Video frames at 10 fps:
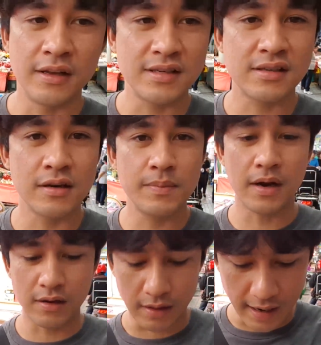This is gonna
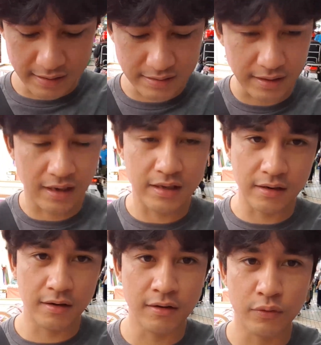be our last day
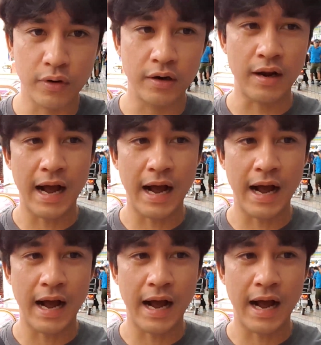here. We're in